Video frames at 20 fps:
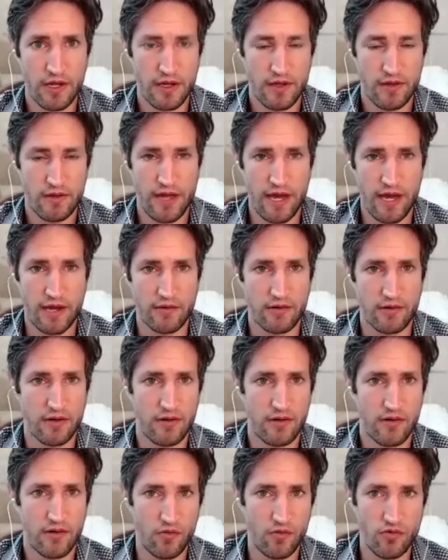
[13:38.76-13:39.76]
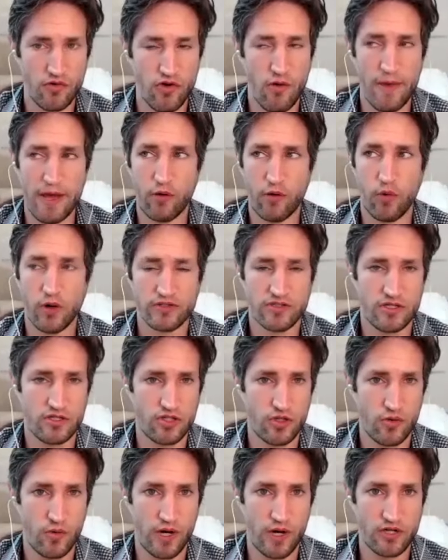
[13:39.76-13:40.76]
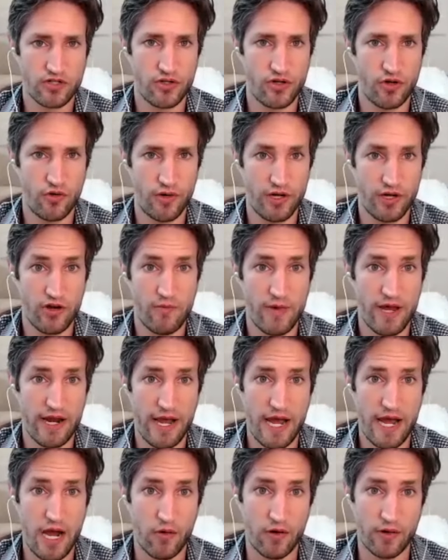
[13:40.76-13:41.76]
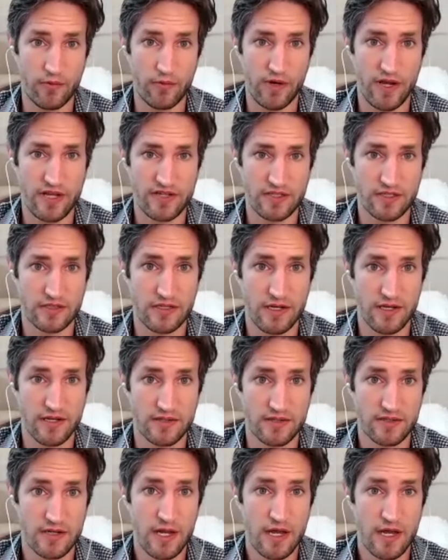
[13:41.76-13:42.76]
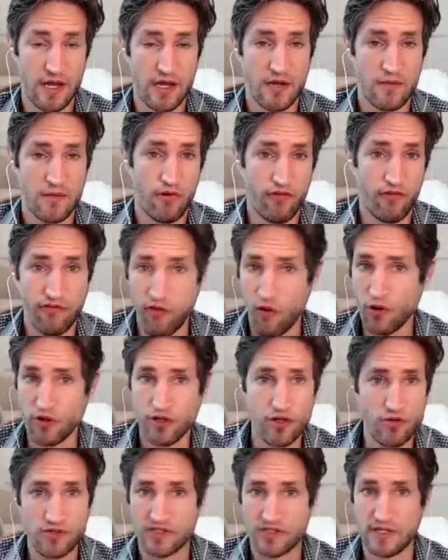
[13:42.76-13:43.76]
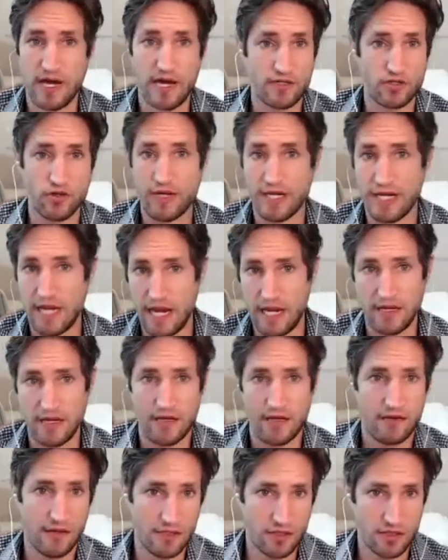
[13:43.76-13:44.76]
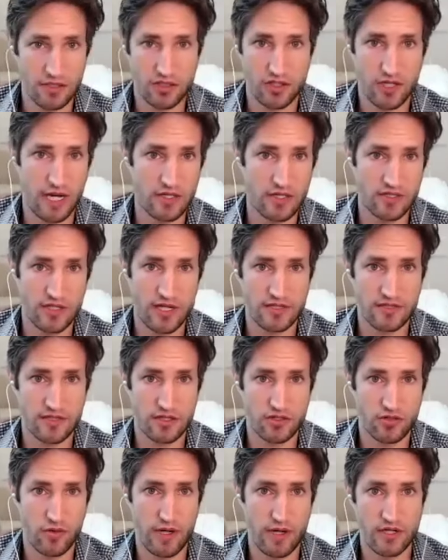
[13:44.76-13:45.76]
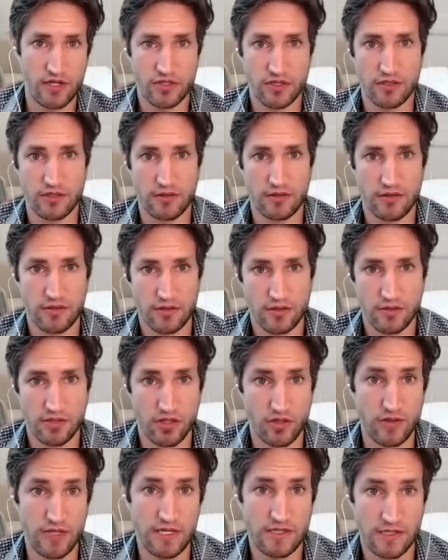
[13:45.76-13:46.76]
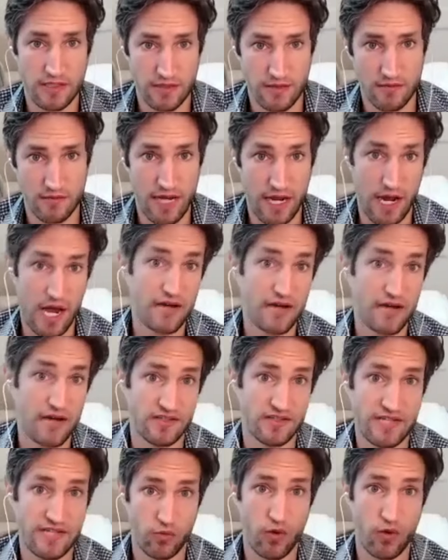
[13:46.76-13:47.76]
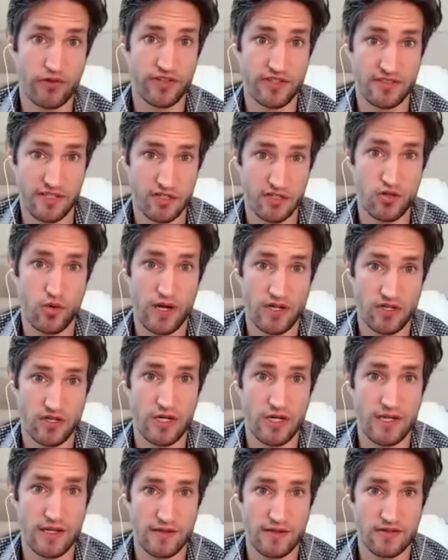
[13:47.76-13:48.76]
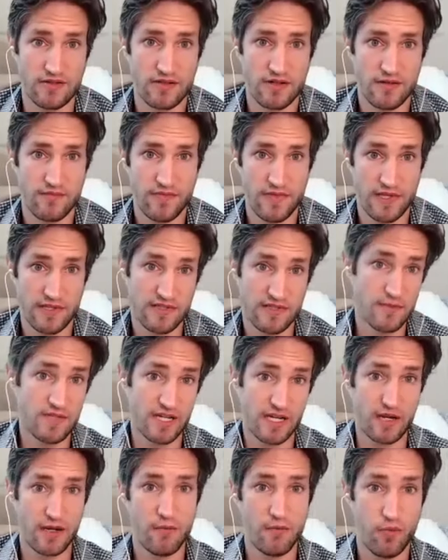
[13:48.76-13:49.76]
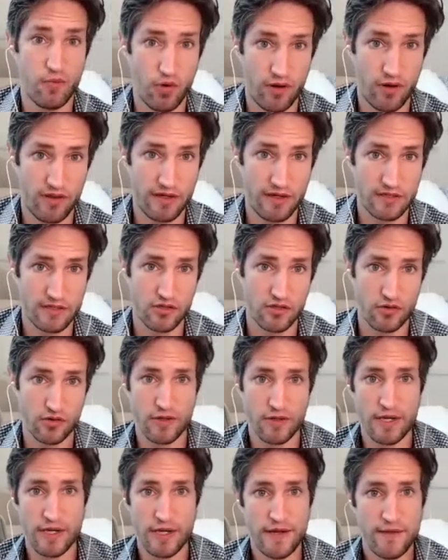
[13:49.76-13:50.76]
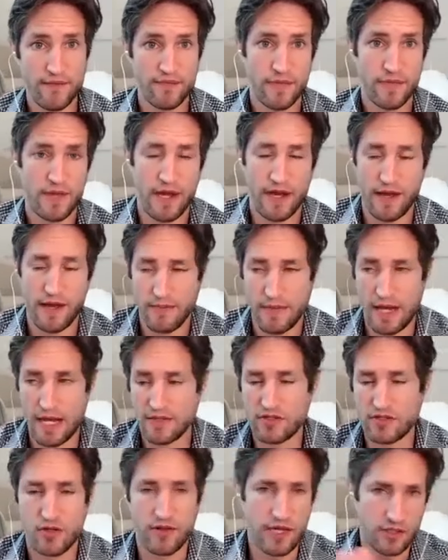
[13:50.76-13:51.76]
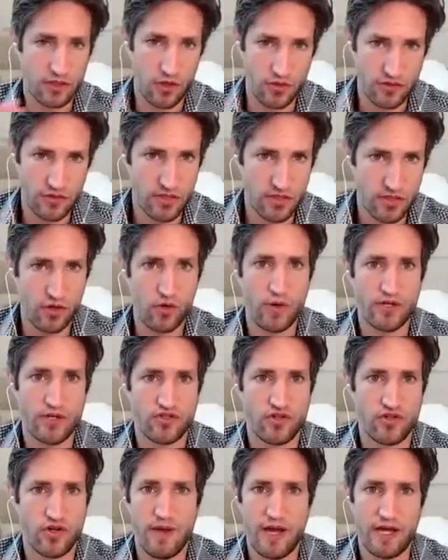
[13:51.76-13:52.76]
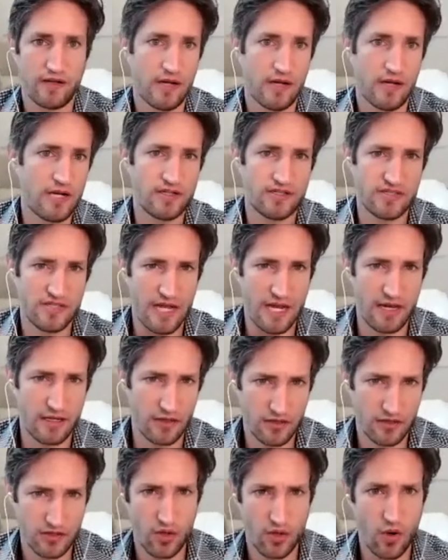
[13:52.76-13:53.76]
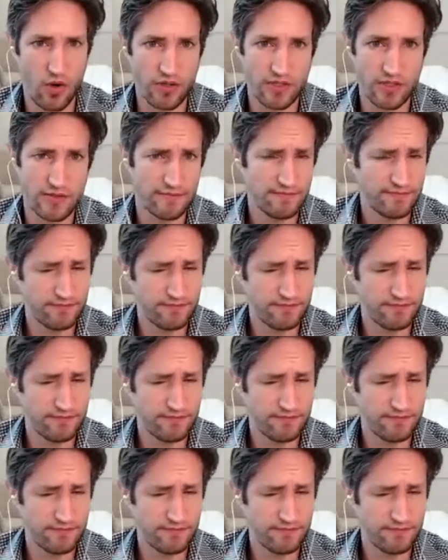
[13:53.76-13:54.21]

that no matter what situation you're in, no matter how unpleasant it is, before you start doing anything to change that situation, you need to understand what the situation is. It seems like an important thing to do. And so that goes to your question about understanding the source.